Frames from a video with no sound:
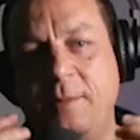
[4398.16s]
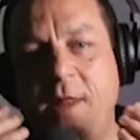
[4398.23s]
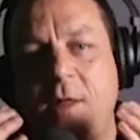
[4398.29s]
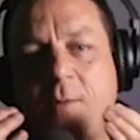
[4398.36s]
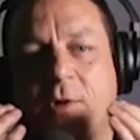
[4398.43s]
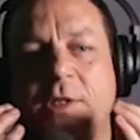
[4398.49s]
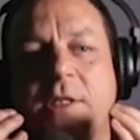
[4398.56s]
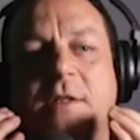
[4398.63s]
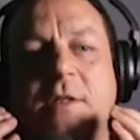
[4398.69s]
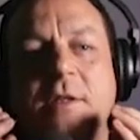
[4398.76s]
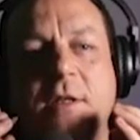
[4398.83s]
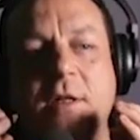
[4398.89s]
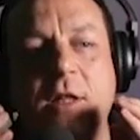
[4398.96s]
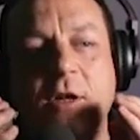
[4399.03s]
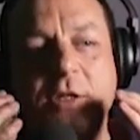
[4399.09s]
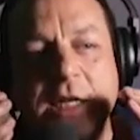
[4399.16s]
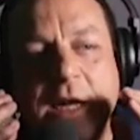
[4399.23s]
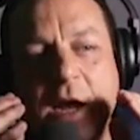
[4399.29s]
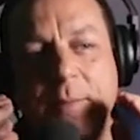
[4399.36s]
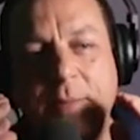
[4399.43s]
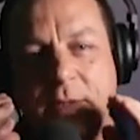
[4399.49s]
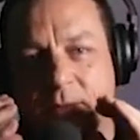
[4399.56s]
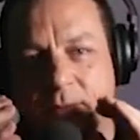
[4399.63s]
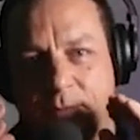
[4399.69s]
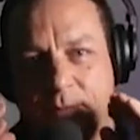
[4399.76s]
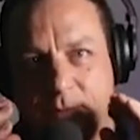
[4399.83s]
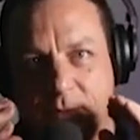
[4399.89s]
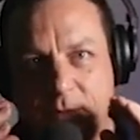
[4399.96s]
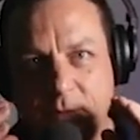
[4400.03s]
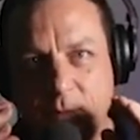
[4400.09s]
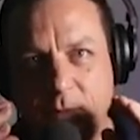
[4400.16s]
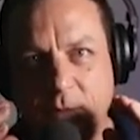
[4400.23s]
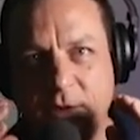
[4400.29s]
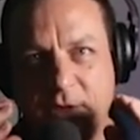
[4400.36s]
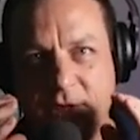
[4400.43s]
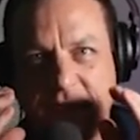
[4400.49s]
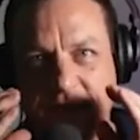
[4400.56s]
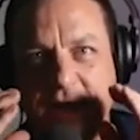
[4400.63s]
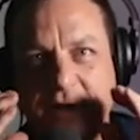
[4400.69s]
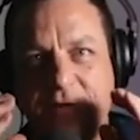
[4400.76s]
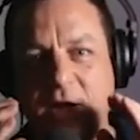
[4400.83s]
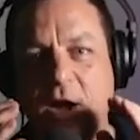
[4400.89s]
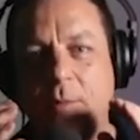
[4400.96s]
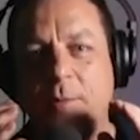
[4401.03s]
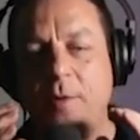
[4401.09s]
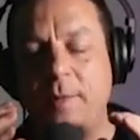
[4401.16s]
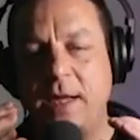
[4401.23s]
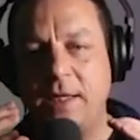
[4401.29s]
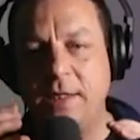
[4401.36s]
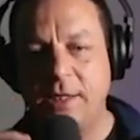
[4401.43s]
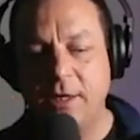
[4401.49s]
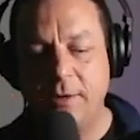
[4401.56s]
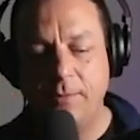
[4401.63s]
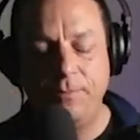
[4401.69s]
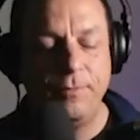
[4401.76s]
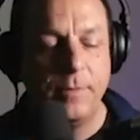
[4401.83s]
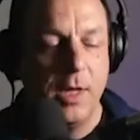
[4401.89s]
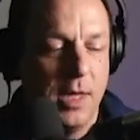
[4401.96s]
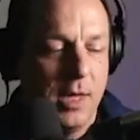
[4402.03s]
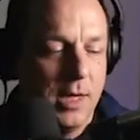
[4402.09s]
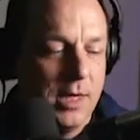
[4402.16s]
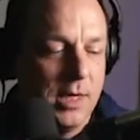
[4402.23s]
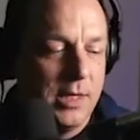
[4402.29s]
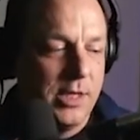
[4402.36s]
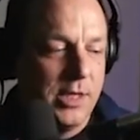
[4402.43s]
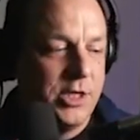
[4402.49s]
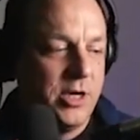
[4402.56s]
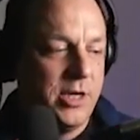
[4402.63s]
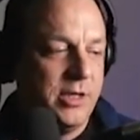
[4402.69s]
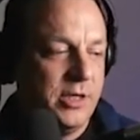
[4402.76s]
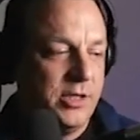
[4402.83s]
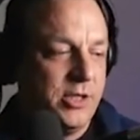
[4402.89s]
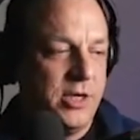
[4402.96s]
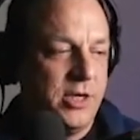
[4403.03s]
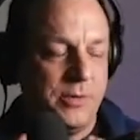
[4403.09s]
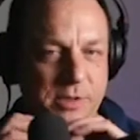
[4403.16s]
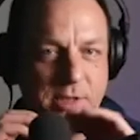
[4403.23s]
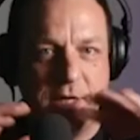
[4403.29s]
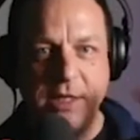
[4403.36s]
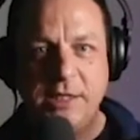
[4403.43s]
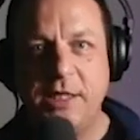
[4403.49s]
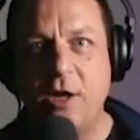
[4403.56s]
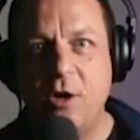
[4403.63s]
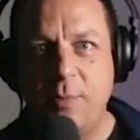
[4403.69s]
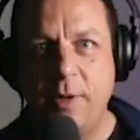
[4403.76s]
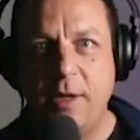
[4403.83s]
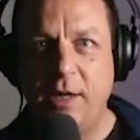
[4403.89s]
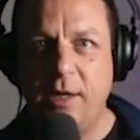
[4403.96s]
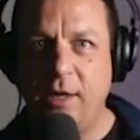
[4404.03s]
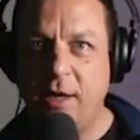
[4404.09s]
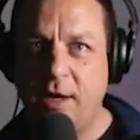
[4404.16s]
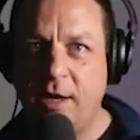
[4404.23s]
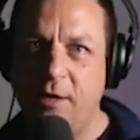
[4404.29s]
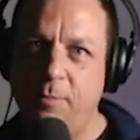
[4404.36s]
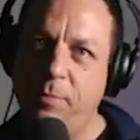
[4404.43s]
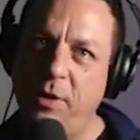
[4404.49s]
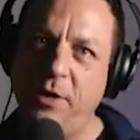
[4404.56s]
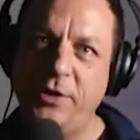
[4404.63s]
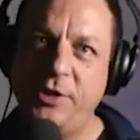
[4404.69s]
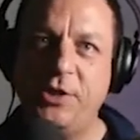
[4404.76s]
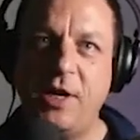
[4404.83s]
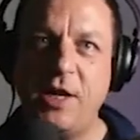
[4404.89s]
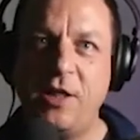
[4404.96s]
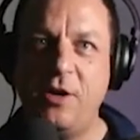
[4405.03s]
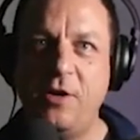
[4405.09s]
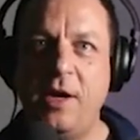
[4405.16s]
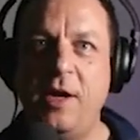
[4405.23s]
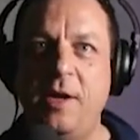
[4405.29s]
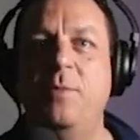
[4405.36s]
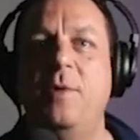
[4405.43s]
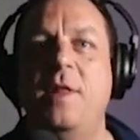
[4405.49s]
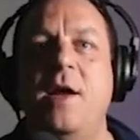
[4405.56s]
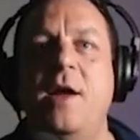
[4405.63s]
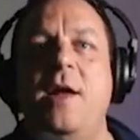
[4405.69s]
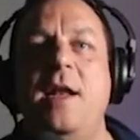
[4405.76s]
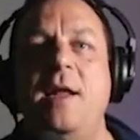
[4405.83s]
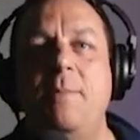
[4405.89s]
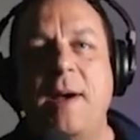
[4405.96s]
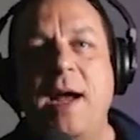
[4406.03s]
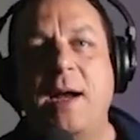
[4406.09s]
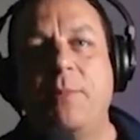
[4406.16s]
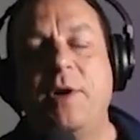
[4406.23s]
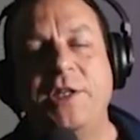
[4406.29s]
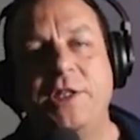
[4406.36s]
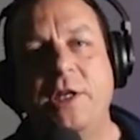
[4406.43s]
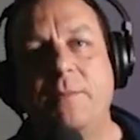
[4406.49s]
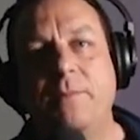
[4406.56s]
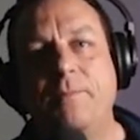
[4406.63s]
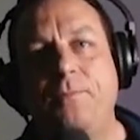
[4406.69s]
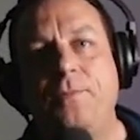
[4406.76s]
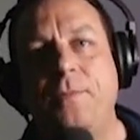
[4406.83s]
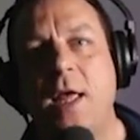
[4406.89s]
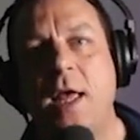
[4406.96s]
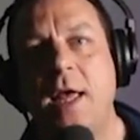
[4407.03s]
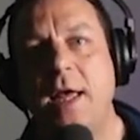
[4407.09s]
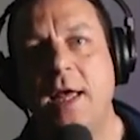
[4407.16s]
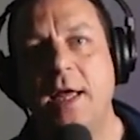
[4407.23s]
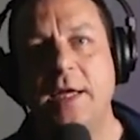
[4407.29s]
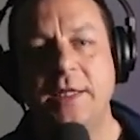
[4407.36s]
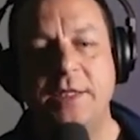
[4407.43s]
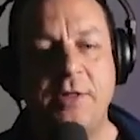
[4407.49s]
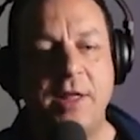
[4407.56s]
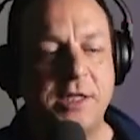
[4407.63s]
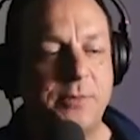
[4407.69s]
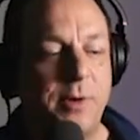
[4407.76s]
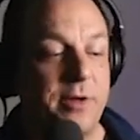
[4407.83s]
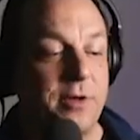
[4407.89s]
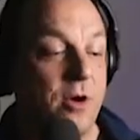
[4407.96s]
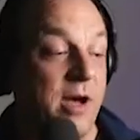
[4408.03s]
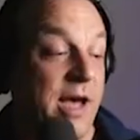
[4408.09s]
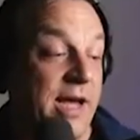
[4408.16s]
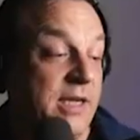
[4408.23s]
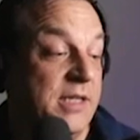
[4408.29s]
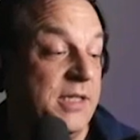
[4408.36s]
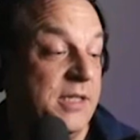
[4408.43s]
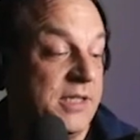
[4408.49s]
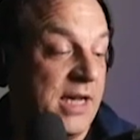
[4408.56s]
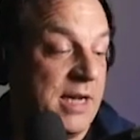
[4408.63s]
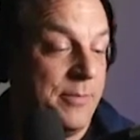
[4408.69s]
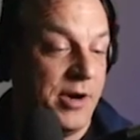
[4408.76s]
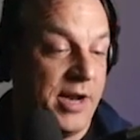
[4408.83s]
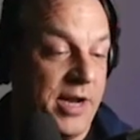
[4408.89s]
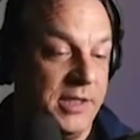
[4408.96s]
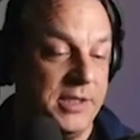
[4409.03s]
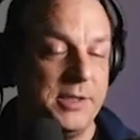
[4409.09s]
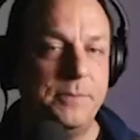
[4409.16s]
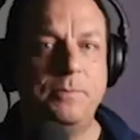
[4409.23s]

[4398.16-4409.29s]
that wasn't closing up and stuffing up on me. So the Jodie was nice and open, and I could blow straight through it without any back pressure. So that's what I got. And same reeds,